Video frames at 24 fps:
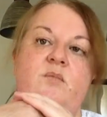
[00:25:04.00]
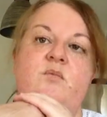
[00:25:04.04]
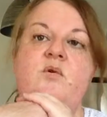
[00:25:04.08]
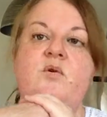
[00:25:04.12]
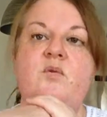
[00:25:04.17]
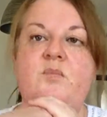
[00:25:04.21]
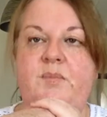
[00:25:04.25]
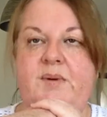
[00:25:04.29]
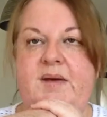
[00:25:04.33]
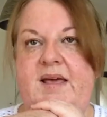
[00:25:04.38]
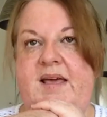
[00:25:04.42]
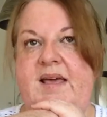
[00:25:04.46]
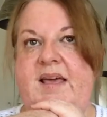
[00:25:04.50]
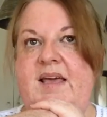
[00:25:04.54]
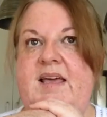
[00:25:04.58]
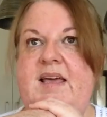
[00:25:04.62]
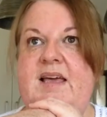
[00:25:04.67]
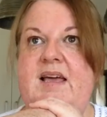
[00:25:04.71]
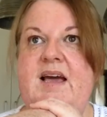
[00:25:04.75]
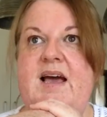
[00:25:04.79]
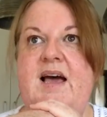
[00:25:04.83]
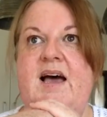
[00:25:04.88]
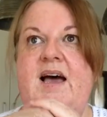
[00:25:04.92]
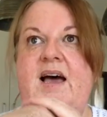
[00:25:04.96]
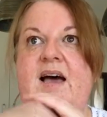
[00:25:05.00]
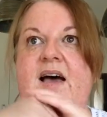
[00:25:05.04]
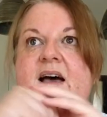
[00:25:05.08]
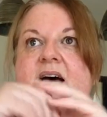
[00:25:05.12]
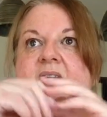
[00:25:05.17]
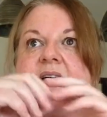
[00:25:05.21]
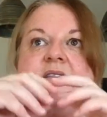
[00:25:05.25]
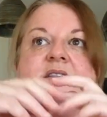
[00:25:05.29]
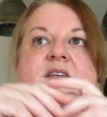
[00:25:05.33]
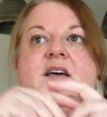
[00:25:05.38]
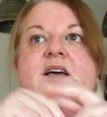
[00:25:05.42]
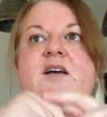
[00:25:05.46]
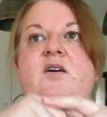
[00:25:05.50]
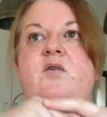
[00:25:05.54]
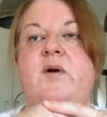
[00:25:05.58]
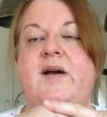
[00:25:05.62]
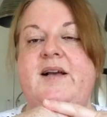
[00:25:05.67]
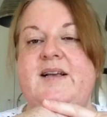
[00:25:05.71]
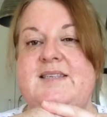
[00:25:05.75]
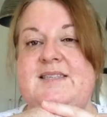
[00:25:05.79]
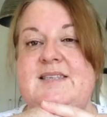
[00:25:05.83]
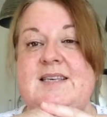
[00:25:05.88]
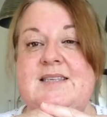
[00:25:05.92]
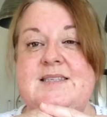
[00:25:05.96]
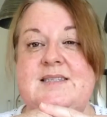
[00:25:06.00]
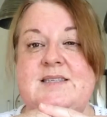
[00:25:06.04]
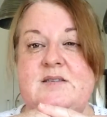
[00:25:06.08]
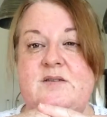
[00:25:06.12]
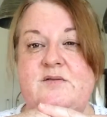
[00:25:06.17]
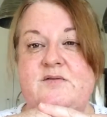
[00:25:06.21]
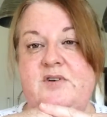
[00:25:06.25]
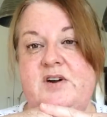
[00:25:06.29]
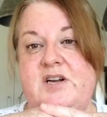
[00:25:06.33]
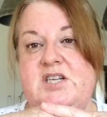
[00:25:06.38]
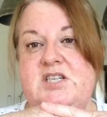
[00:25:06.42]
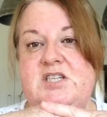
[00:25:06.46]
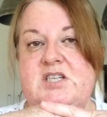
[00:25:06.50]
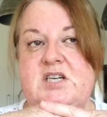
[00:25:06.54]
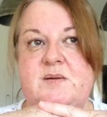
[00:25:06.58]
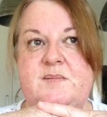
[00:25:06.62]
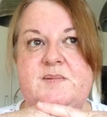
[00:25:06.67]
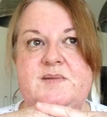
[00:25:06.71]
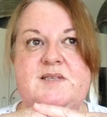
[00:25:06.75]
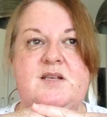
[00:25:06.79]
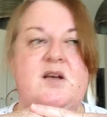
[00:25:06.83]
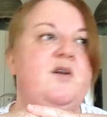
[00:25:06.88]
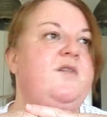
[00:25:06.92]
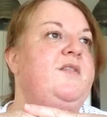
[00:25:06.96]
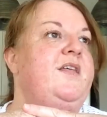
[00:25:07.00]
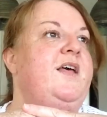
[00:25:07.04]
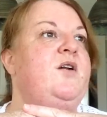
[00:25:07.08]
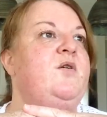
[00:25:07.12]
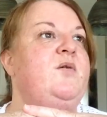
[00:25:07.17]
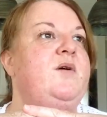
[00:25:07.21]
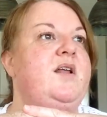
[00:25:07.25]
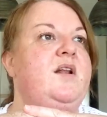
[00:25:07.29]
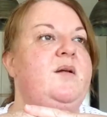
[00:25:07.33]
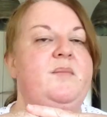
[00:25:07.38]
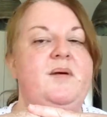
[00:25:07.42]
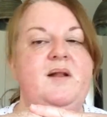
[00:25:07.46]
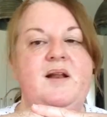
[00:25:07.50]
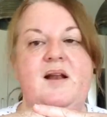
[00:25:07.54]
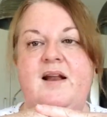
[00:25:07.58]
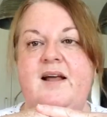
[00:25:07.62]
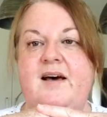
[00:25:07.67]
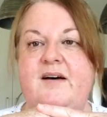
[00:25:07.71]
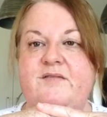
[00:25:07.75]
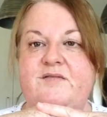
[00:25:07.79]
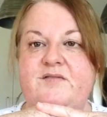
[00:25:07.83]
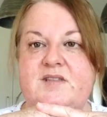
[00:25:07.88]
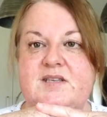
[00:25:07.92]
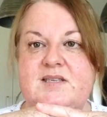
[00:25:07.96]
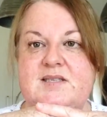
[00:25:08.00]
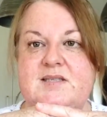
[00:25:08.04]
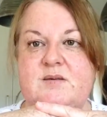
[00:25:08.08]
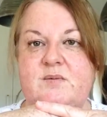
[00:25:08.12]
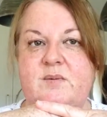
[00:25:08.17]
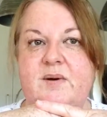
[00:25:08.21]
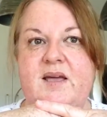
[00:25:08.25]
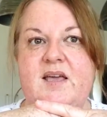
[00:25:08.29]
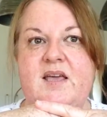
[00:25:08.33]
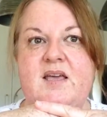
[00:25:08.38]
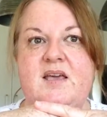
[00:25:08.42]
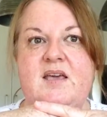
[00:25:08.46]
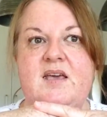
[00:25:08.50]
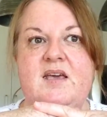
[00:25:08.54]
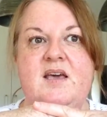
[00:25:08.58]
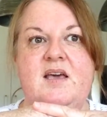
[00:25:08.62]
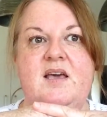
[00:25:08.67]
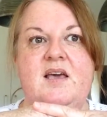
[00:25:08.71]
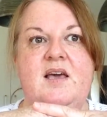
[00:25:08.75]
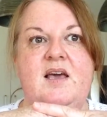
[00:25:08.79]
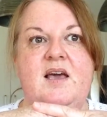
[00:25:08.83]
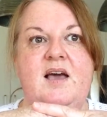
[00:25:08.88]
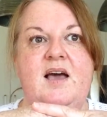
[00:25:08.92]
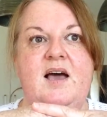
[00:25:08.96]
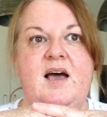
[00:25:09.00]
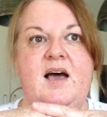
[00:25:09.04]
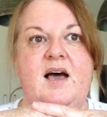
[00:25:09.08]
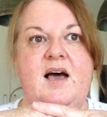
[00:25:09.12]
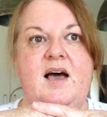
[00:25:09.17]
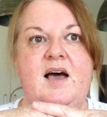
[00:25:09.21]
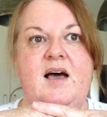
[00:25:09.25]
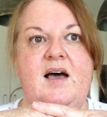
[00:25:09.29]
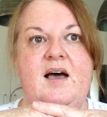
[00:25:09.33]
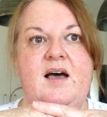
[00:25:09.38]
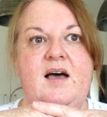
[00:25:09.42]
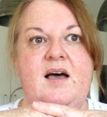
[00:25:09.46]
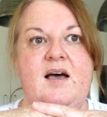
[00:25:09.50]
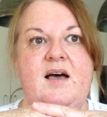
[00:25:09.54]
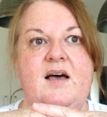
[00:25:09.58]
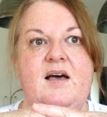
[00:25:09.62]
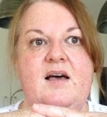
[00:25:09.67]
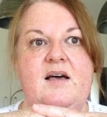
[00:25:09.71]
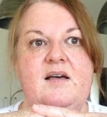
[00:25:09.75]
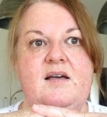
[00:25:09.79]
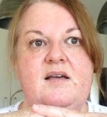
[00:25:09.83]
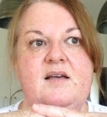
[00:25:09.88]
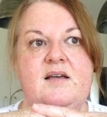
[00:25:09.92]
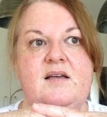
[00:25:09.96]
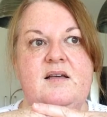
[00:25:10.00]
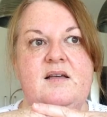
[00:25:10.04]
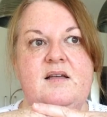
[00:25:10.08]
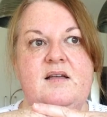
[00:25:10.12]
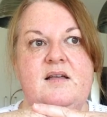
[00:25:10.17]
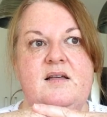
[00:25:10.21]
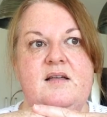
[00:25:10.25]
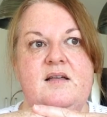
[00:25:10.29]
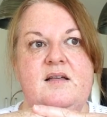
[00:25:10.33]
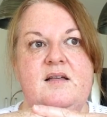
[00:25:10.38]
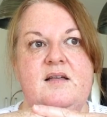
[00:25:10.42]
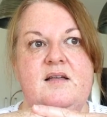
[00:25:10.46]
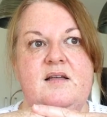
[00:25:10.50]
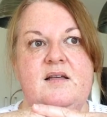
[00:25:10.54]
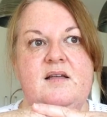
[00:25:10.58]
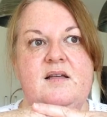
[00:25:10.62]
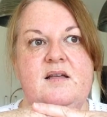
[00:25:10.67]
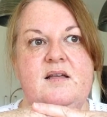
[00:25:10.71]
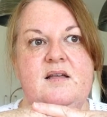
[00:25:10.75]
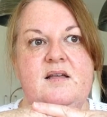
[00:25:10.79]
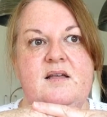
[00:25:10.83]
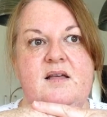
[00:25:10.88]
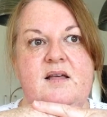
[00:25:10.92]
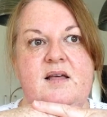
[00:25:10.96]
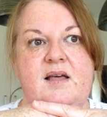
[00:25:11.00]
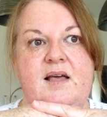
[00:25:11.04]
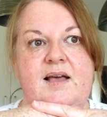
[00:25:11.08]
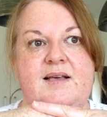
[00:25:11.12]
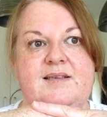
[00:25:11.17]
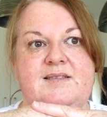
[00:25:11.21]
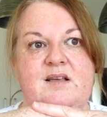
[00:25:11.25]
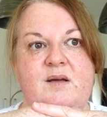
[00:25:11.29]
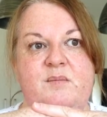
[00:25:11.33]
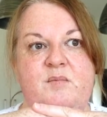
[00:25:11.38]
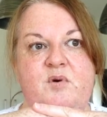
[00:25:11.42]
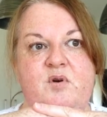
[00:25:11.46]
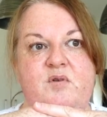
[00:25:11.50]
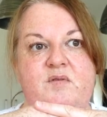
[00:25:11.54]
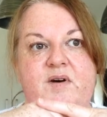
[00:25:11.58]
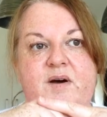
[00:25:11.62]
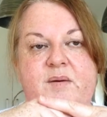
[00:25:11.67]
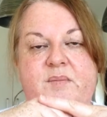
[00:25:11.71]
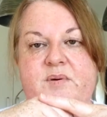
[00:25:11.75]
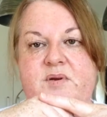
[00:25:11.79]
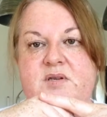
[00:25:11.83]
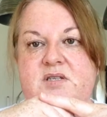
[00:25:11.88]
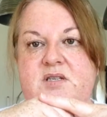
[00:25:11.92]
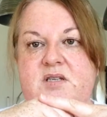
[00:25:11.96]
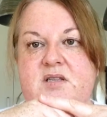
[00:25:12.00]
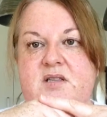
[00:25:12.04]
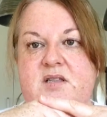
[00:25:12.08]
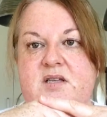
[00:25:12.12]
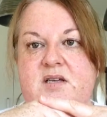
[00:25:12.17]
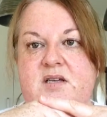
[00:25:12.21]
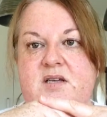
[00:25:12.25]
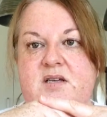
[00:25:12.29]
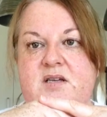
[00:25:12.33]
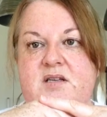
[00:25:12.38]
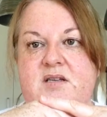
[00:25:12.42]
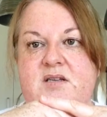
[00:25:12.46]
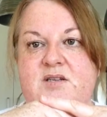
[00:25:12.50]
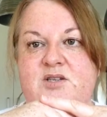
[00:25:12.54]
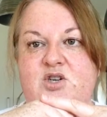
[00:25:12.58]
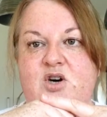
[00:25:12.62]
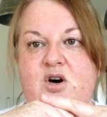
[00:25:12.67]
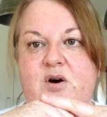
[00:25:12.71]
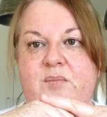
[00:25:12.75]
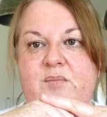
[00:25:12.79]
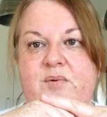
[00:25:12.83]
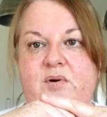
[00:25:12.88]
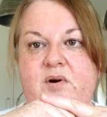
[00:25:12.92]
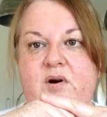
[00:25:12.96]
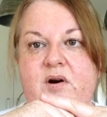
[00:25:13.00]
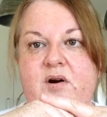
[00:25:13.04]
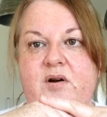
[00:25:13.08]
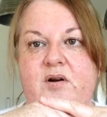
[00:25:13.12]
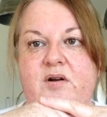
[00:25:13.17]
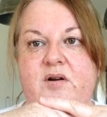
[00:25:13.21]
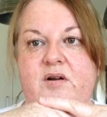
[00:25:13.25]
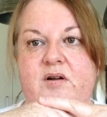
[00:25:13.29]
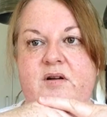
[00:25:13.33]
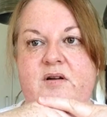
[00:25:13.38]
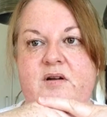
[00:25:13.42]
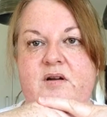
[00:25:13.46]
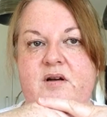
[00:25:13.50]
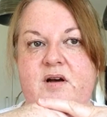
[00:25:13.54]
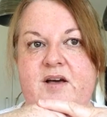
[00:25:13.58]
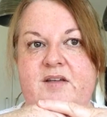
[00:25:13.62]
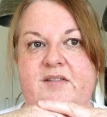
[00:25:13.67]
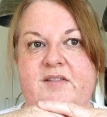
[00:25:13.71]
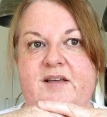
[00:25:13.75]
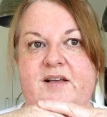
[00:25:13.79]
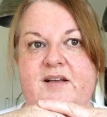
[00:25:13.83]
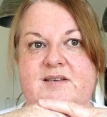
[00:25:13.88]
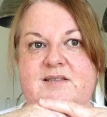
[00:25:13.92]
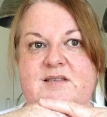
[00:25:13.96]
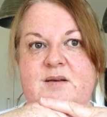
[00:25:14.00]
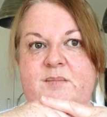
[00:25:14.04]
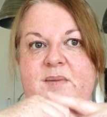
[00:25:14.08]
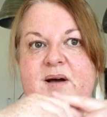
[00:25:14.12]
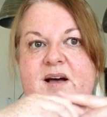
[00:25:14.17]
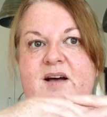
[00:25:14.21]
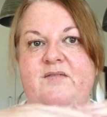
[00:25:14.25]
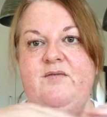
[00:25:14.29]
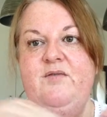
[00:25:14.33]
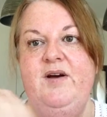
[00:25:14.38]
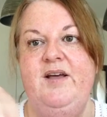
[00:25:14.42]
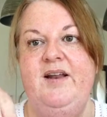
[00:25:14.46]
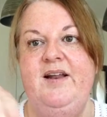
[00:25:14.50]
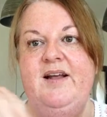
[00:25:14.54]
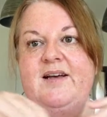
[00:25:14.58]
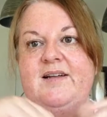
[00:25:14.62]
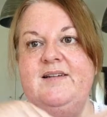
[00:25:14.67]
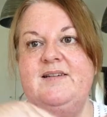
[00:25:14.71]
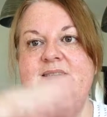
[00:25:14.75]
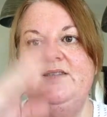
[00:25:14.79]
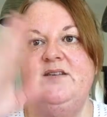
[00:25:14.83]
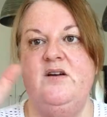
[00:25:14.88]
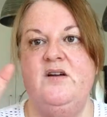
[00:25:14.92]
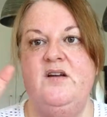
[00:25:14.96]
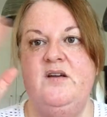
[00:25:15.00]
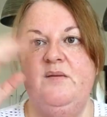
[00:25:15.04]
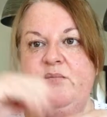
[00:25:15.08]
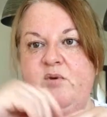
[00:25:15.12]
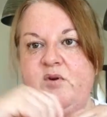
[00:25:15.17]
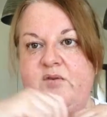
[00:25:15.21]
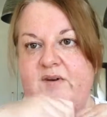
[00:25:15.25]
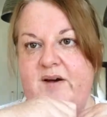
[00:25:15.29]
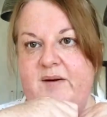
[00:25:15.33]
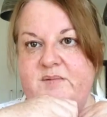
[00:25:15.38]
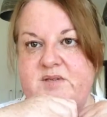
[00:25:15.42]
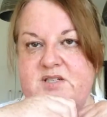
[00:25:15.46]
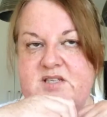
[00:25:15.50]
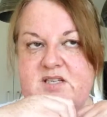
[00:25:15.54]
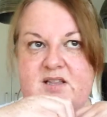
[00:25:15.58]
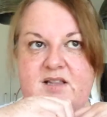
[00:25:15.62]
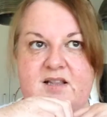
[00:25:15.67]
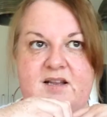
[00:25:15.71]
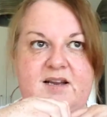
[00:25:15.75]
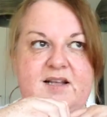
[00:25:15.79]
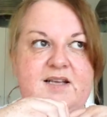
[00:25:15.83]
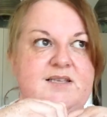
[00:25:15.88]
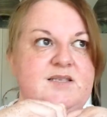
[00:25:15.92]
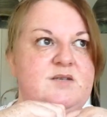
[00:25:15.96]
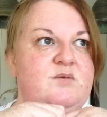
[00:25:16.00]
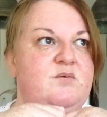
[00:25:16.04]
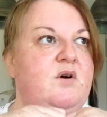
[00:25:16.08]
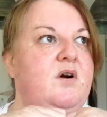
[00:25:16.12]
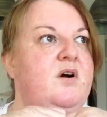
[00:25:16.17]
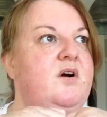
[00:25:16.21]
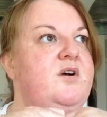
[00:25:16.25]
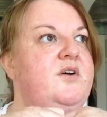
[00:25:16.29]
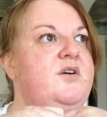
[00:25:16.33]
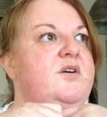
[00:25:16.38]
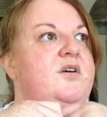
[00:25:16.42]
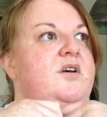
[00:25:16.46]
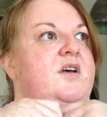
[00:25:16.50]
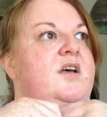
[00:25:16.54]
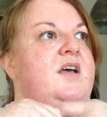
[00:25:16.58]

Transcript: will be the Quaker Seasons of Friendship, so that'll get a bit of love this week as I move up into the top row. I think so I'm halfway done, so I can move up to the next row.